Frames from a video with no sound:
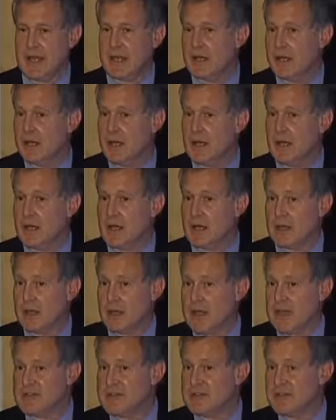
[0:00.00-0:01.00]
like a
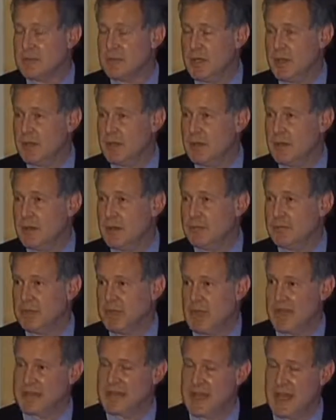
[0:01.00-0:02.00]
glass of milk
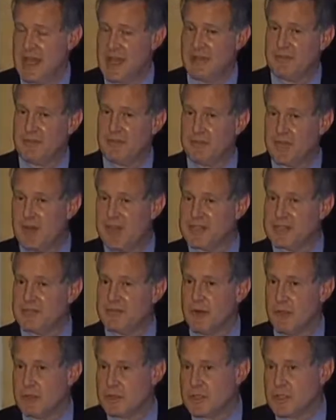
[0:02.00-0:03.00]
plus a half a glass
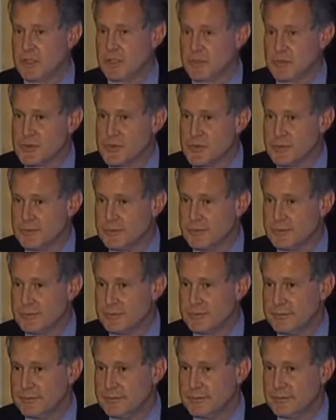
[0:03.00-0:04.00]
of orange juice.
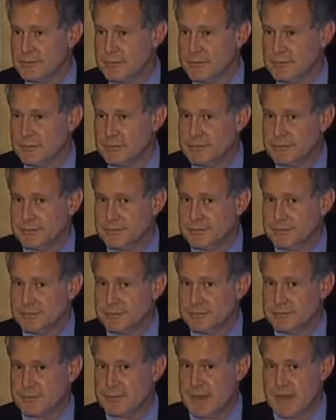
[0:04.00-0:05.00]

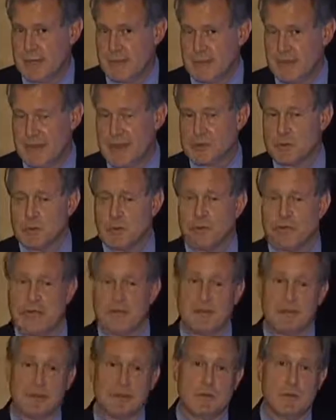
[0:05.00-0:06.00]
Okay? And that's what we're
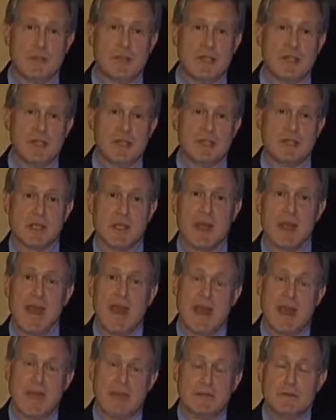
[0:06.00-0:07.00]
giving to our kids.
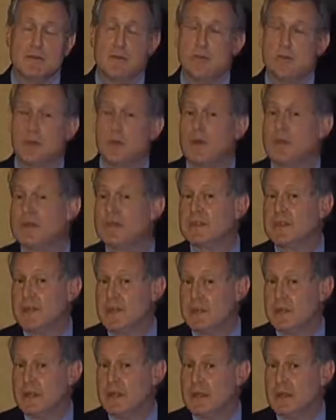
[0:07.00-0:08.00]
And you know what
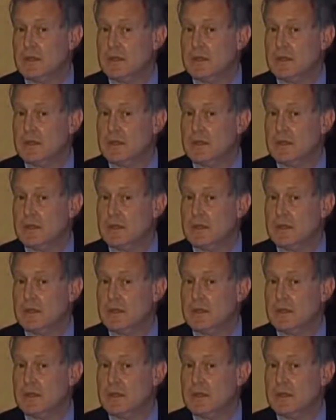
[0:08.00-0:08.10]
the